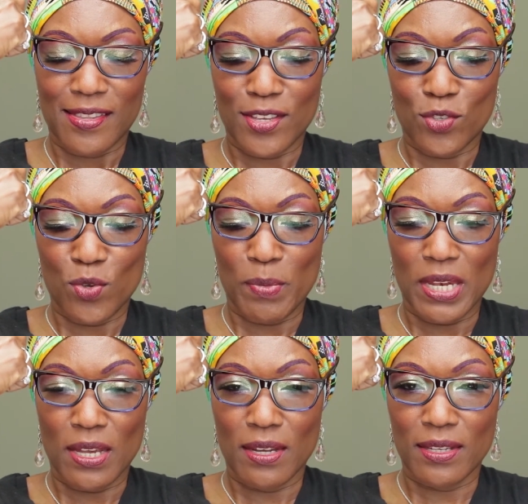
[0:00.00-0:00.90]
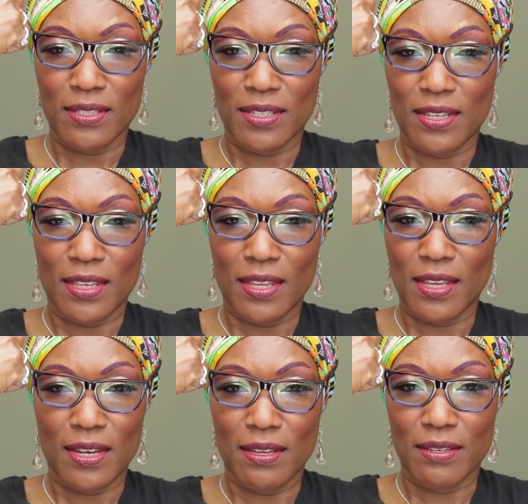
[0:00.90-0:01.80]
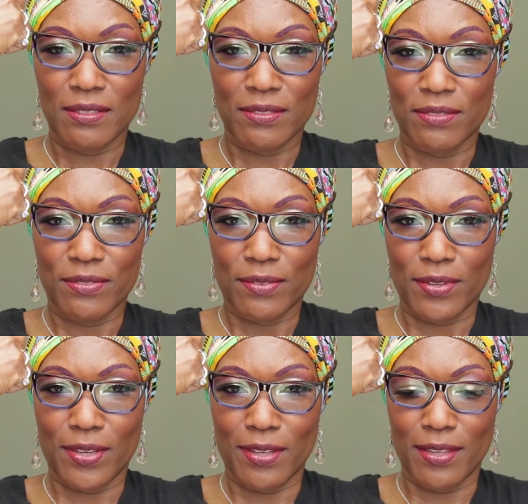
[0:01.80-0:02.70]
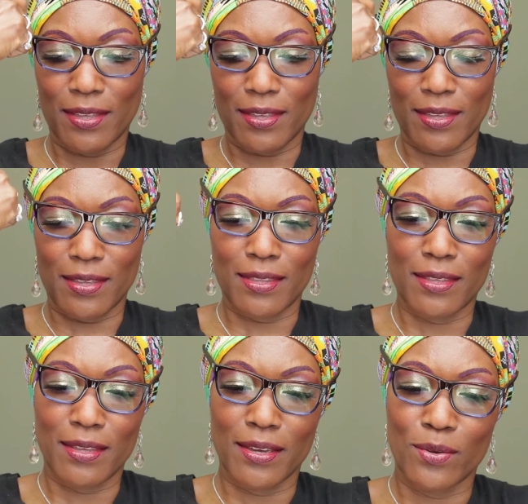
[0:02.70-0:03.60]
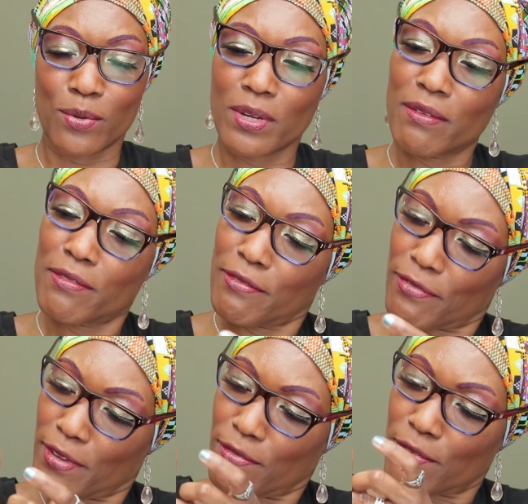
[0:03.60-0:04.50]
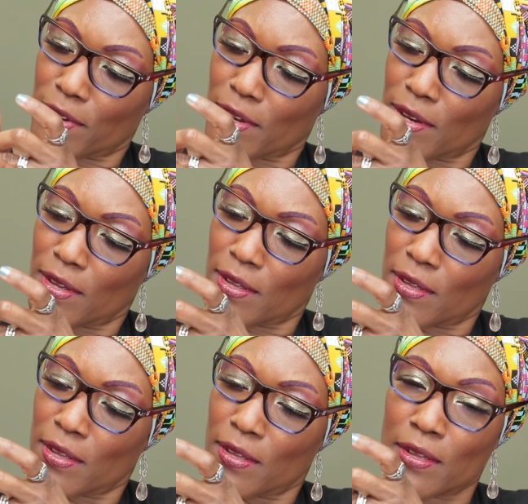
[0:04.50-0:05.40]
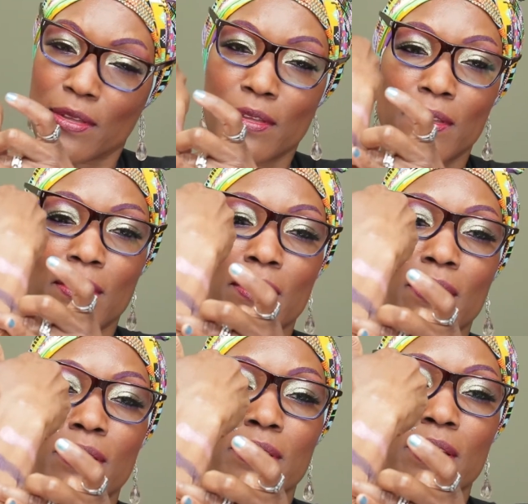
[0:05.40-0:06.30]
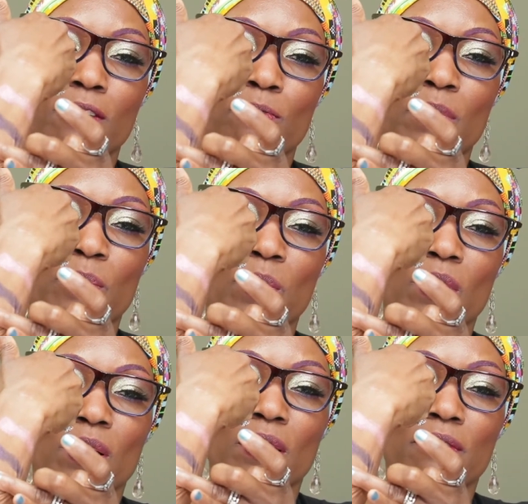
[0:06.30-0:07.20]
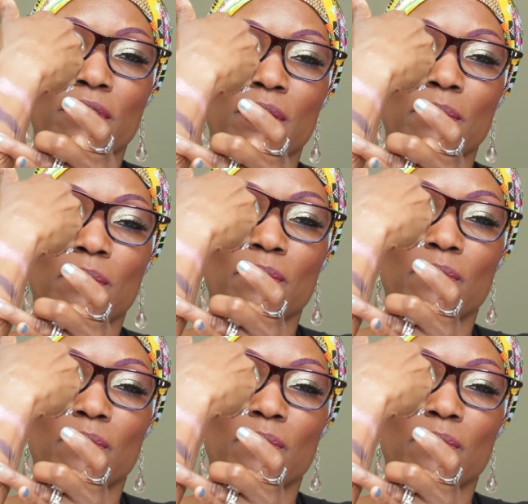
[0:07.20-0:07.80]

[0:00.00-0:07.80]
There's so many colors in here that I love. I don't have a favorite because I love playing with all of them.